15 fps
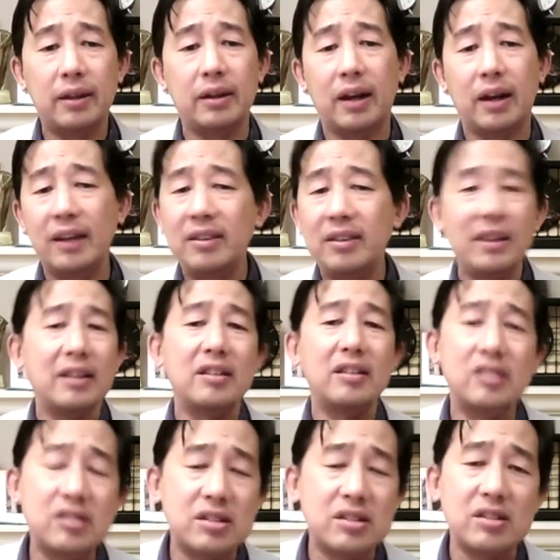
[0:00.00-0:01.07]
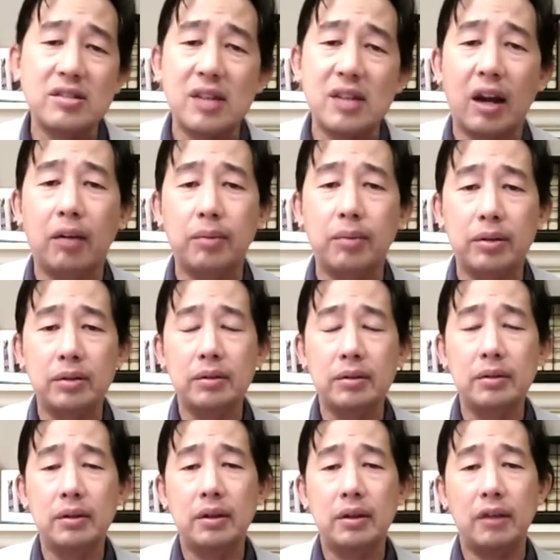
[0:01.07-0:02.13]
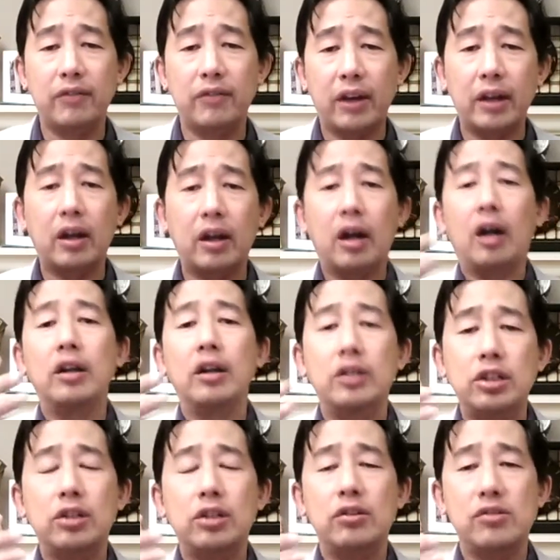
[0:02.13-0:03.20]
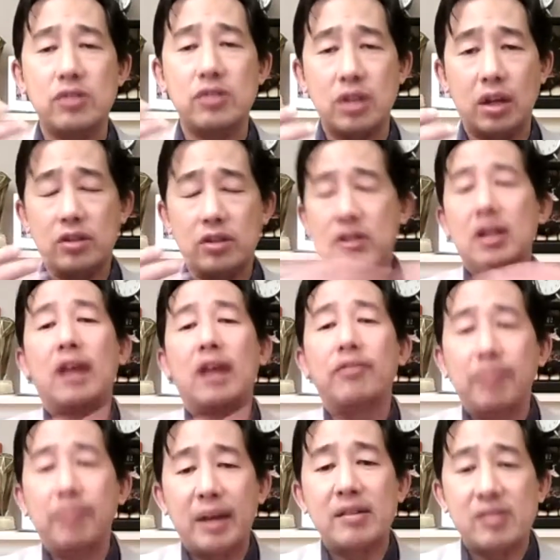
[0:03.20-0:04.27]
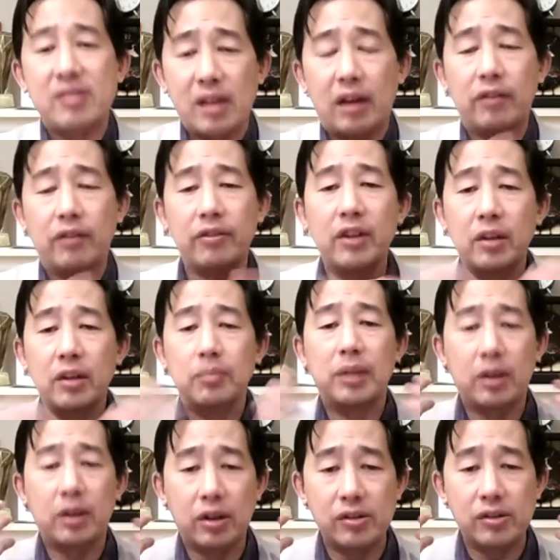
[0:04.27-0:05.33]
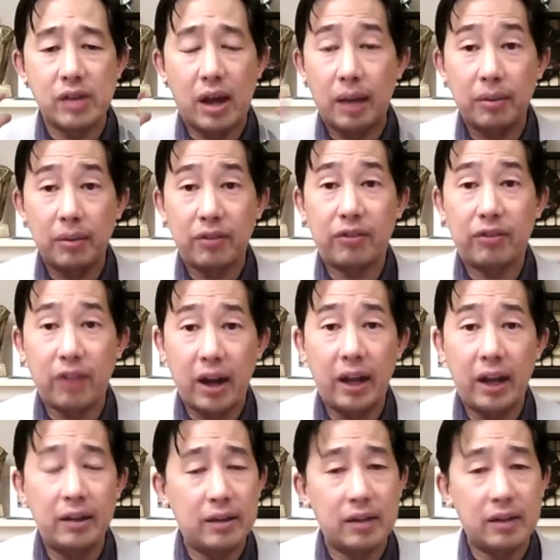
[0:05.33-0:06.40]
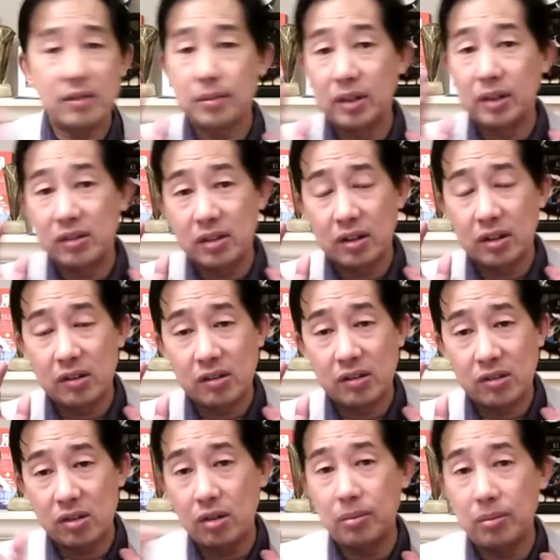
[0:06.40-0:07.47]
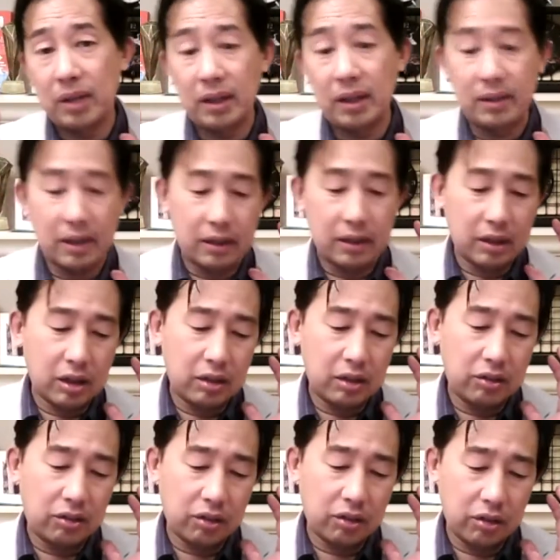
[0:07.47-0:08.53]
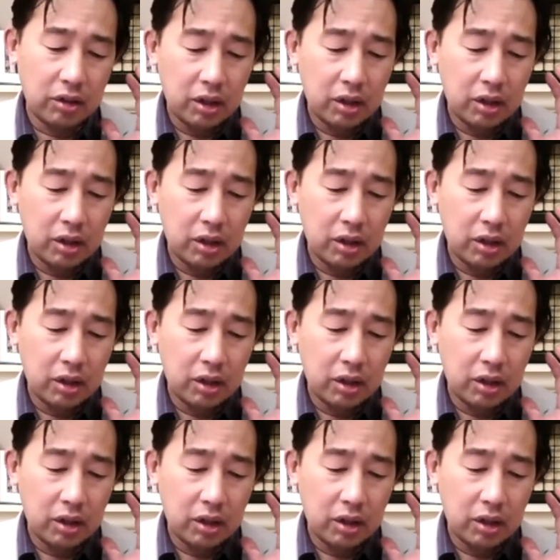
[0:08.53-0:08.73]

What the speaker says: I think this is just terrible. If I can't choose to love myself because I'm afraid that somebody's going to sue me, that they're going to